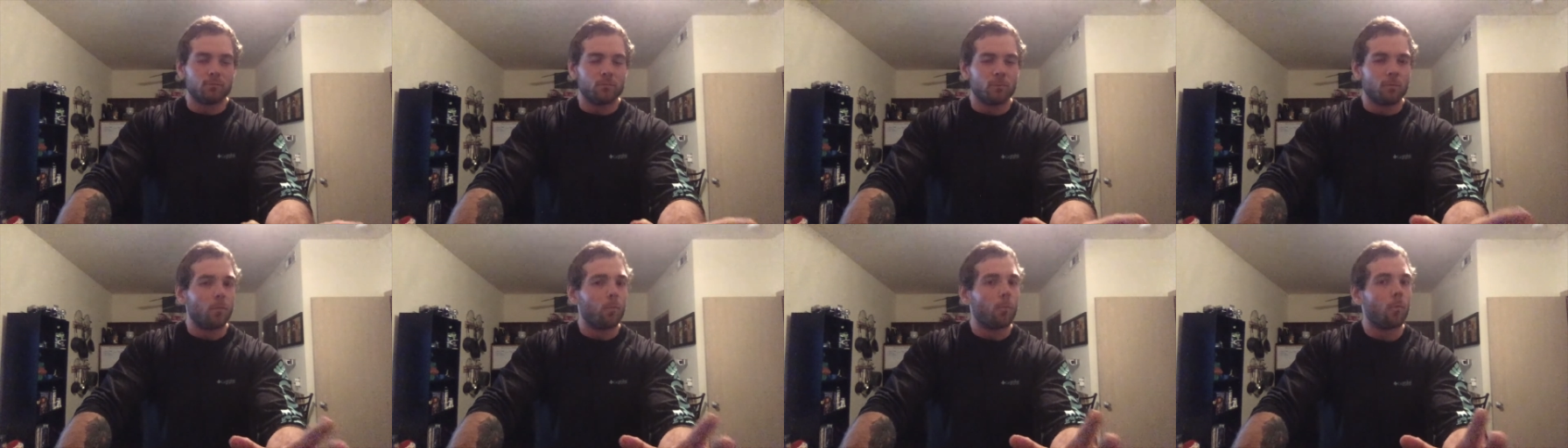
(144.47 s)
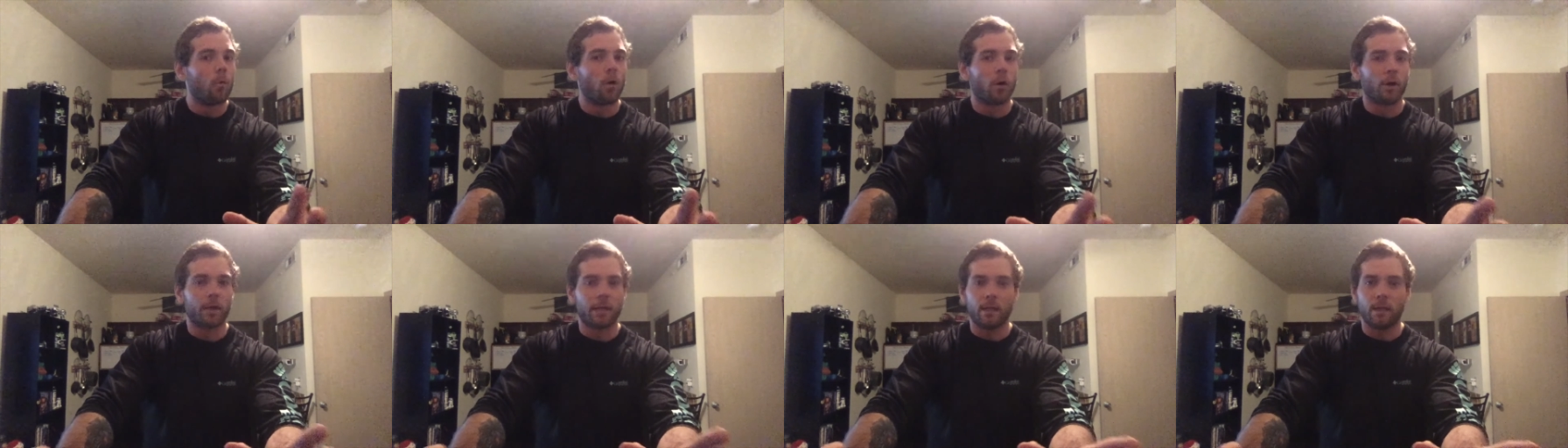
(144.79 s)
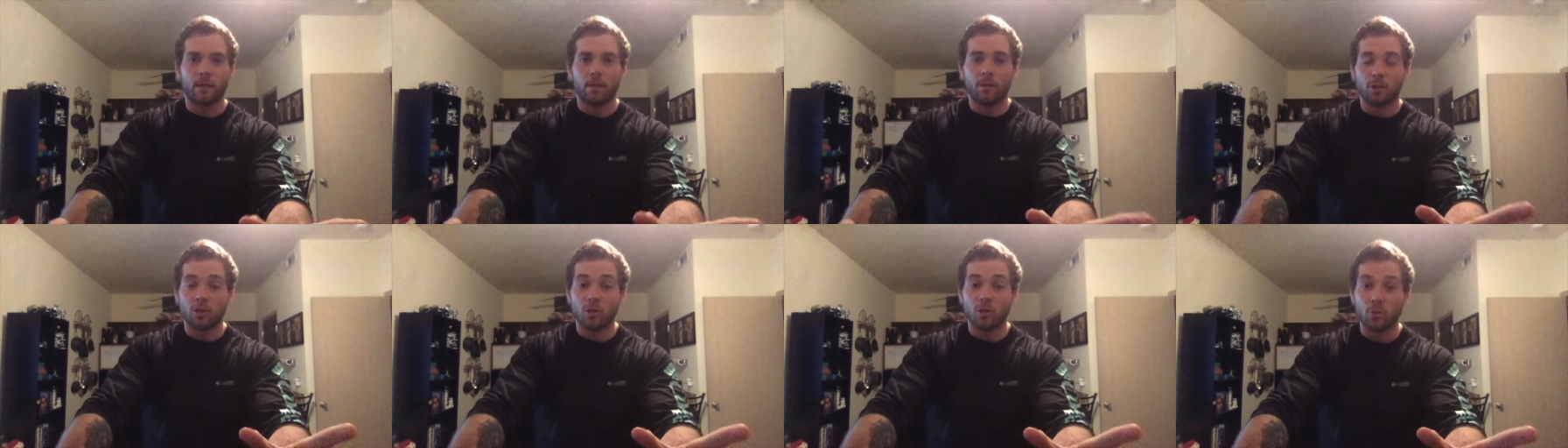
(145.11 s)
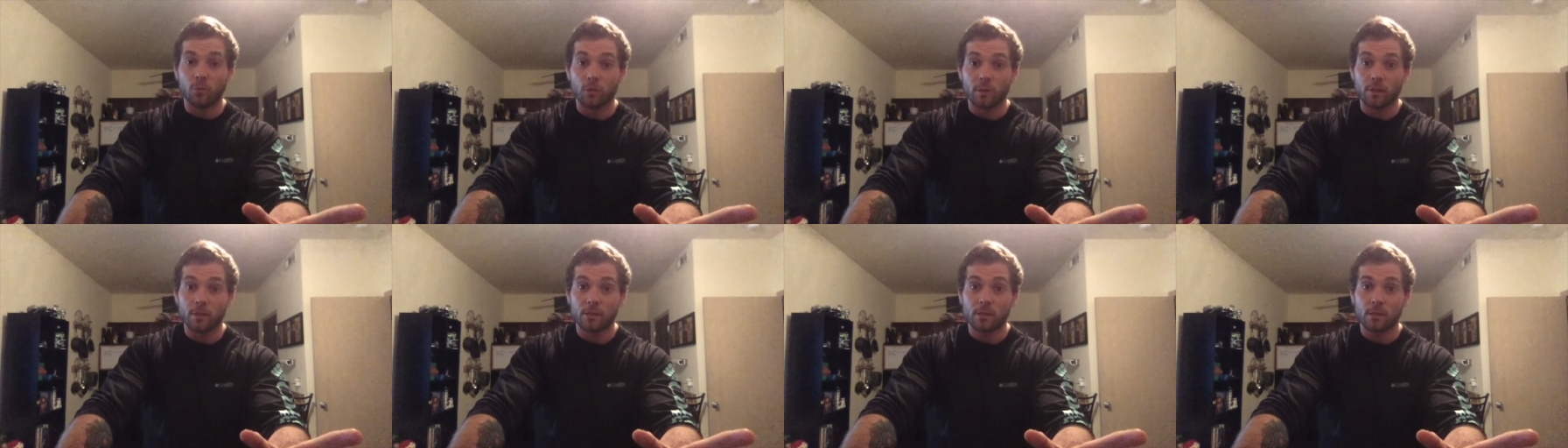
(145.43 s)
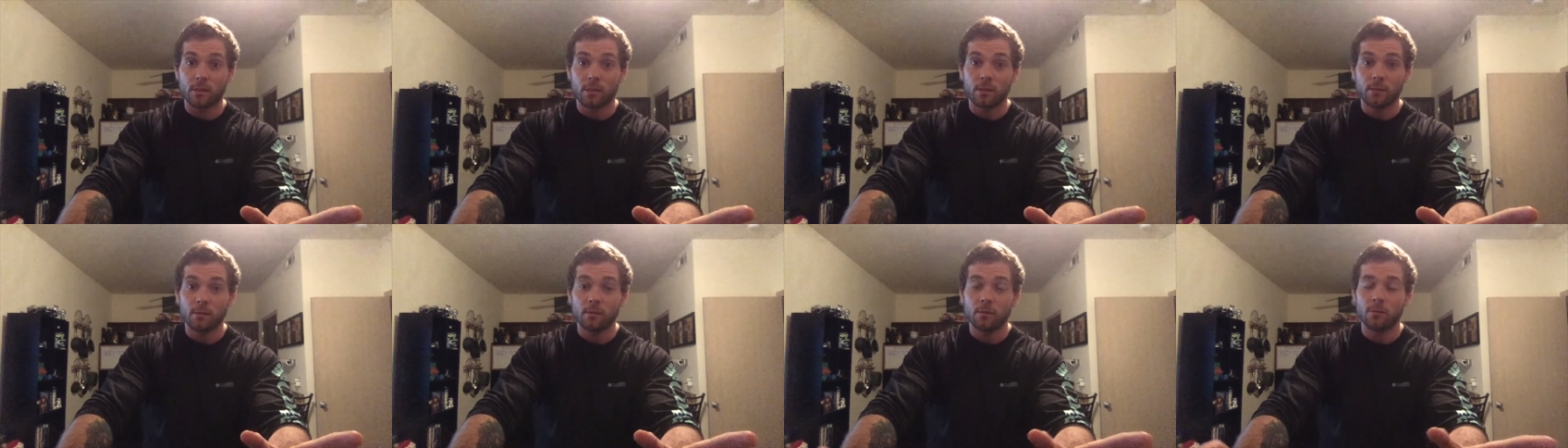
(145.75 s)
work in
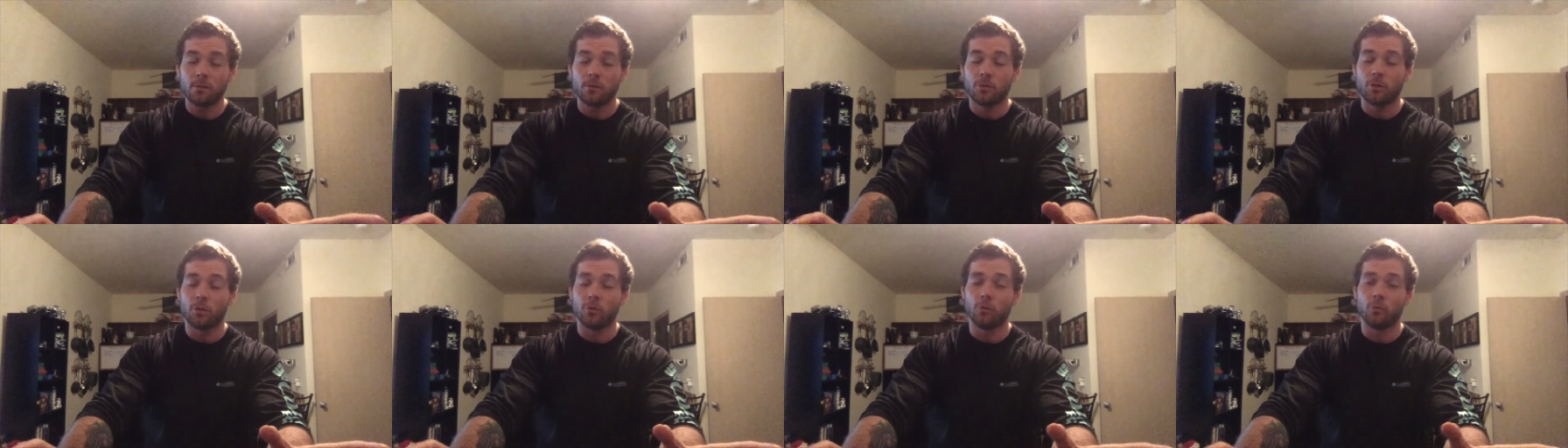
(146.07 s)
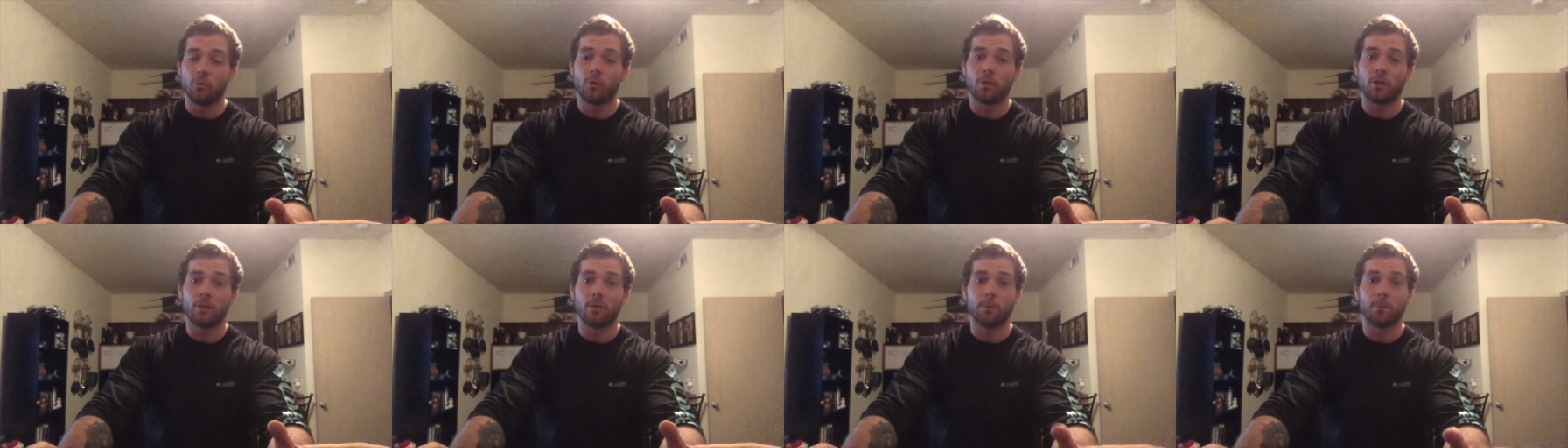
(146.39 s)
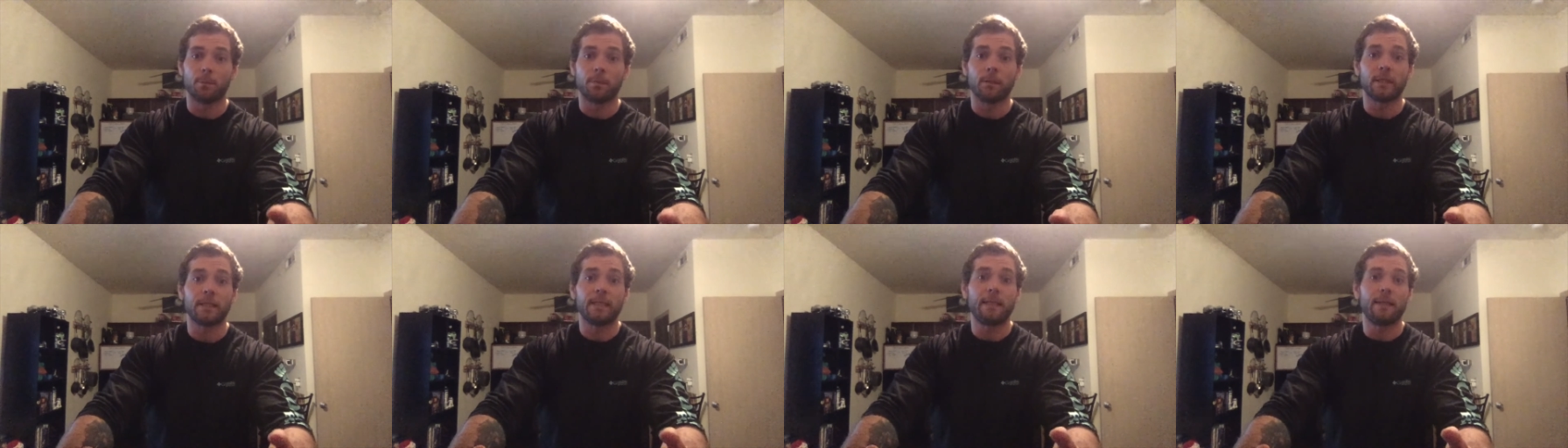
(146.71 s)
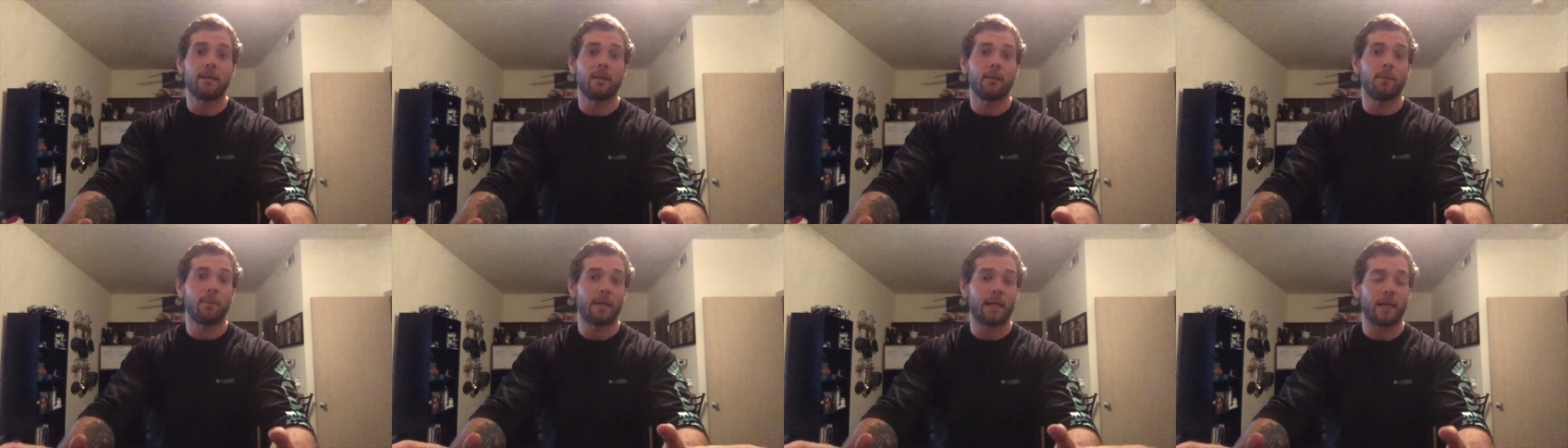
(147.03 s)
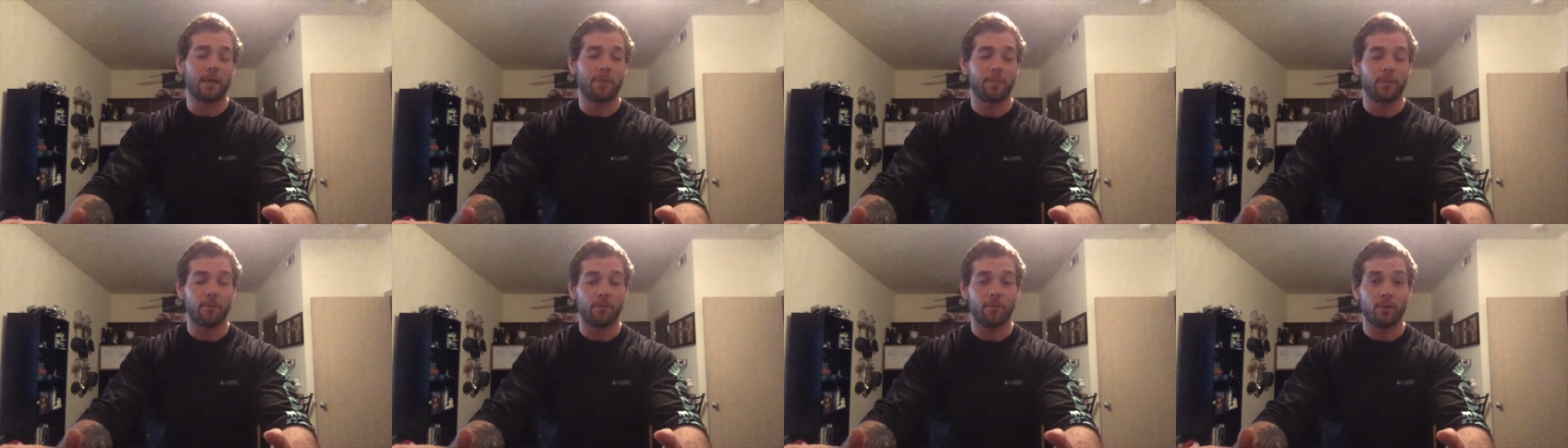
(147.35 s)
unison to complete the
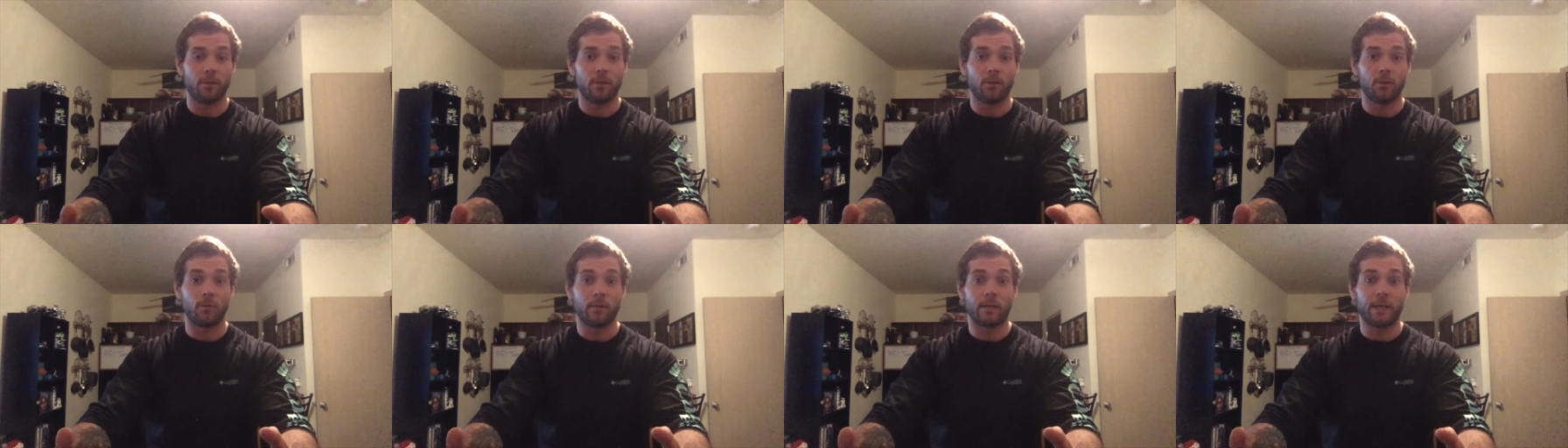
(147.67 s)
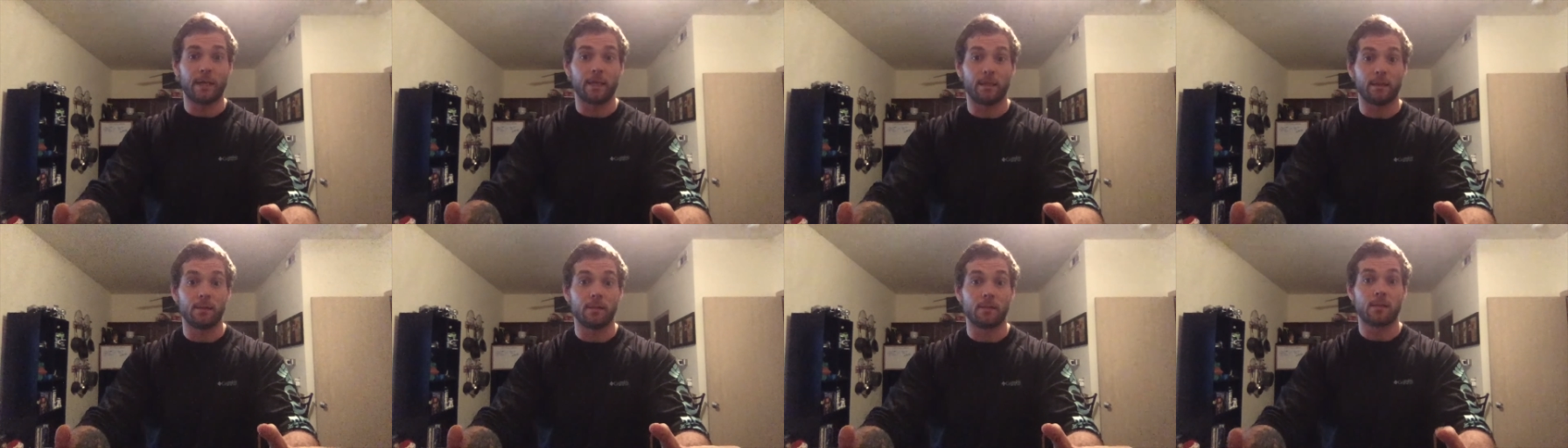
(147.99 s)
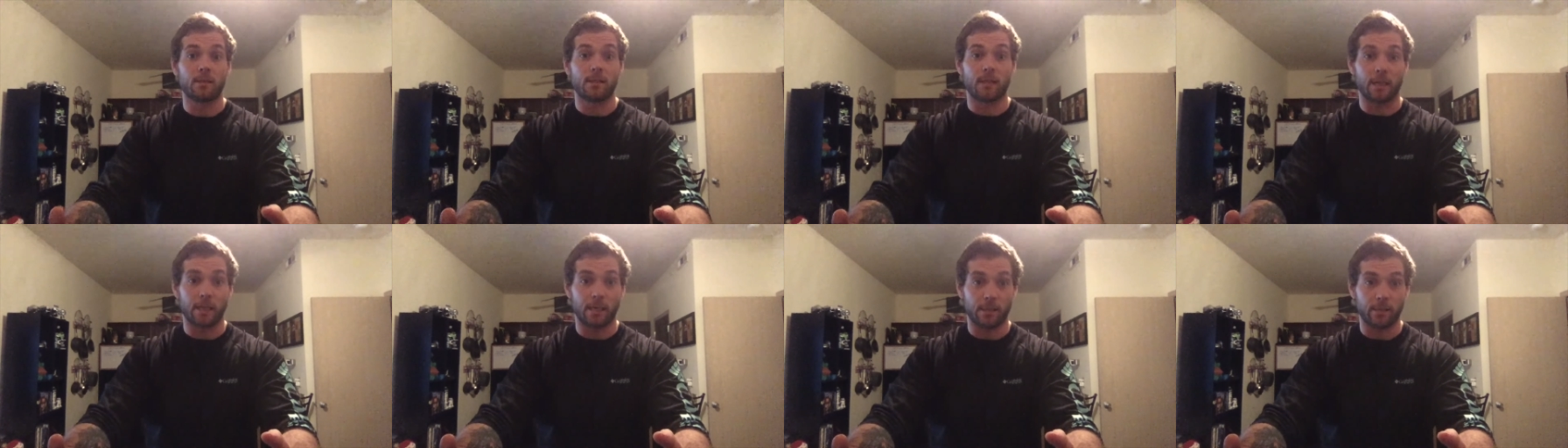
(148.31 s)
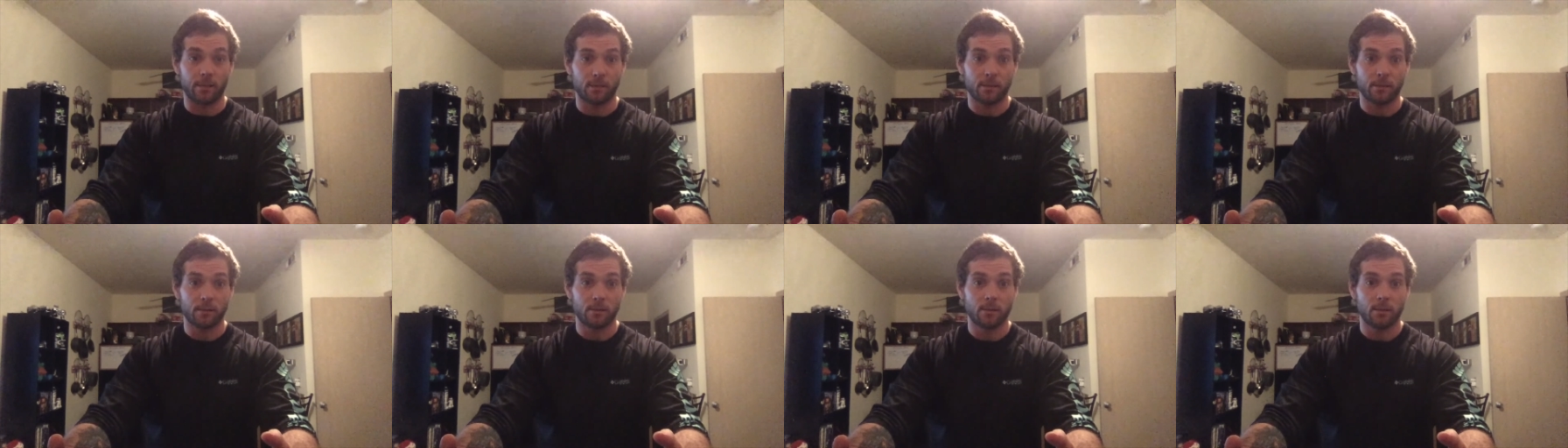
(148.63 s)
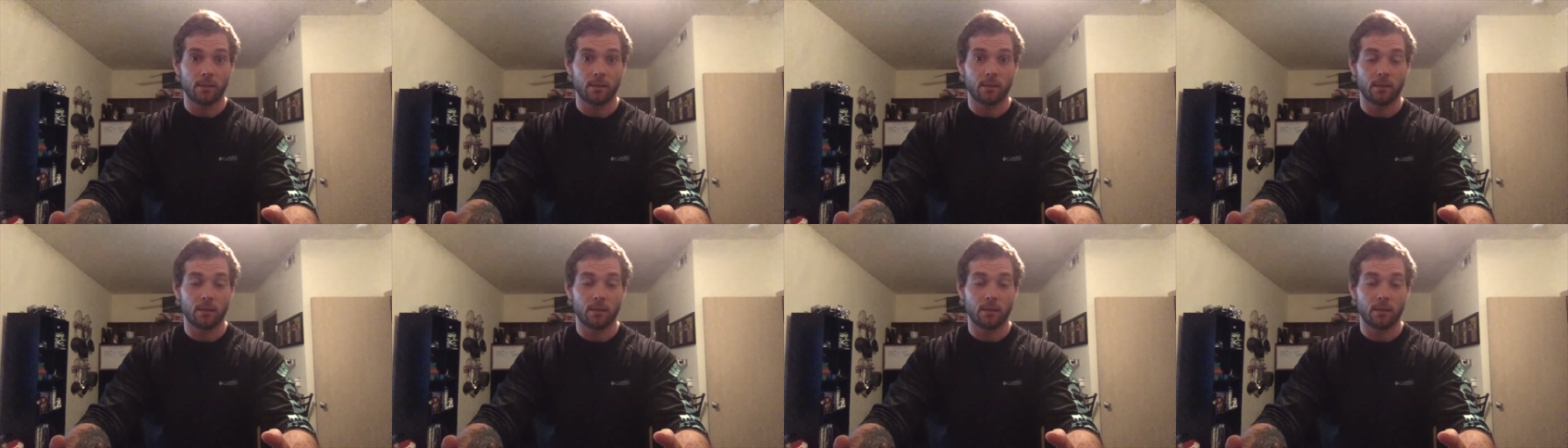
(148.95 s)
map of the United States.